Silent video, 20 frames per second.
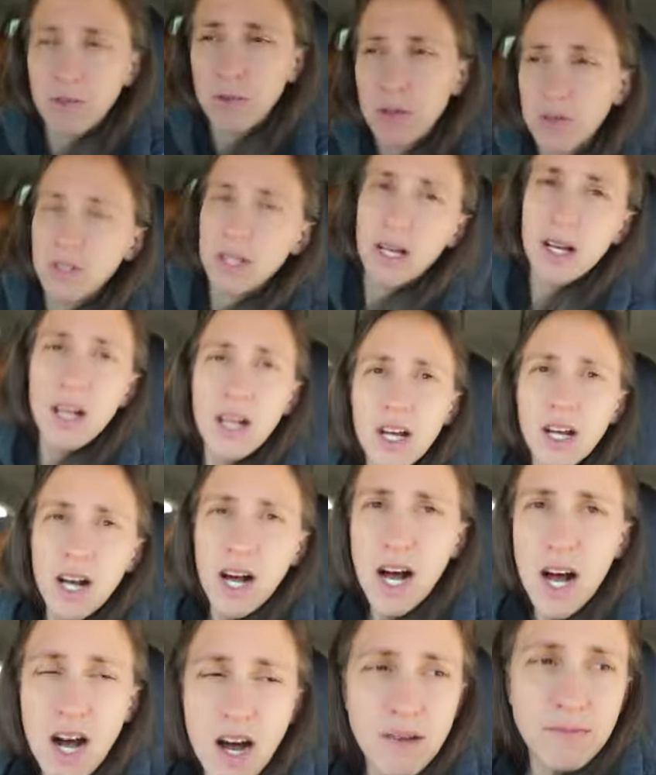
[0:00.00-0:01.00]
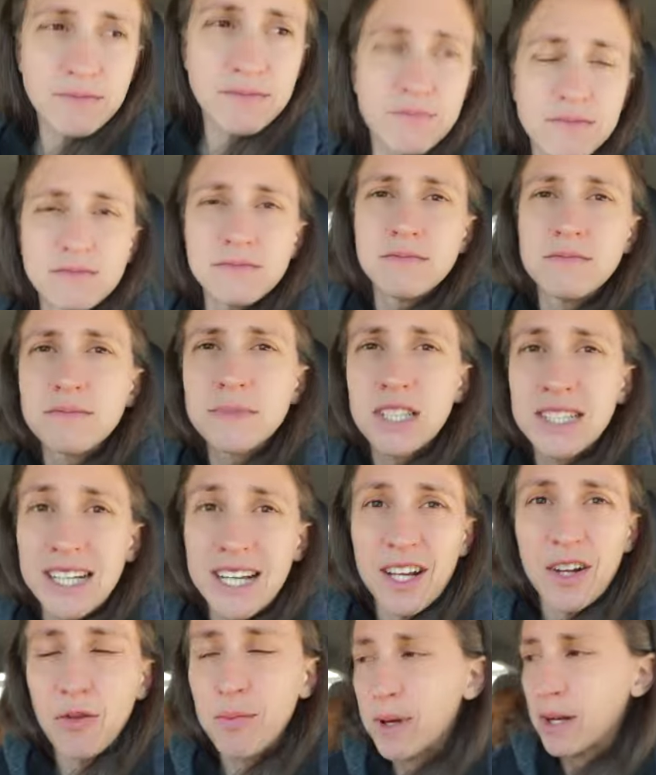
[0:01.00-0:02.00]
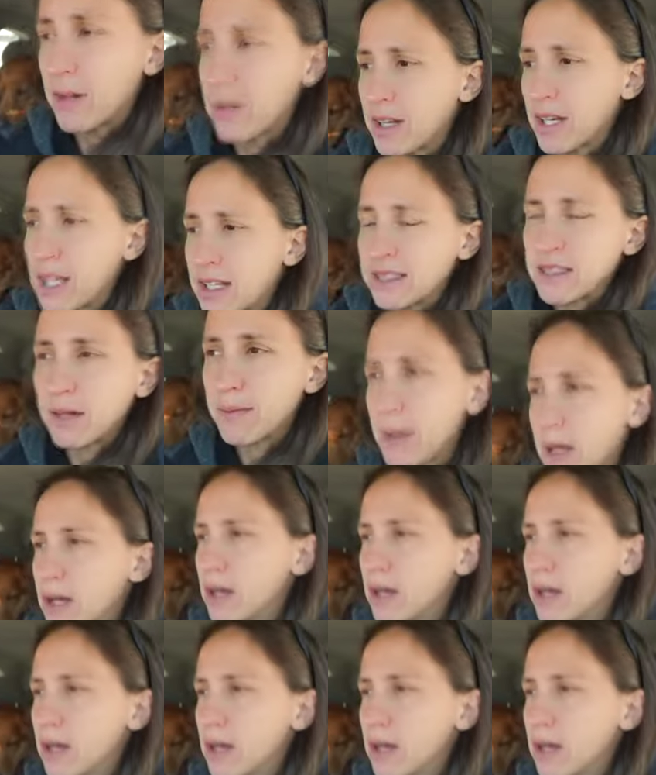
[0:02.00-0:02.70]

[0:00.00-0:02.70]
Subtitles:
road yet, because I gotta go pick the kids up.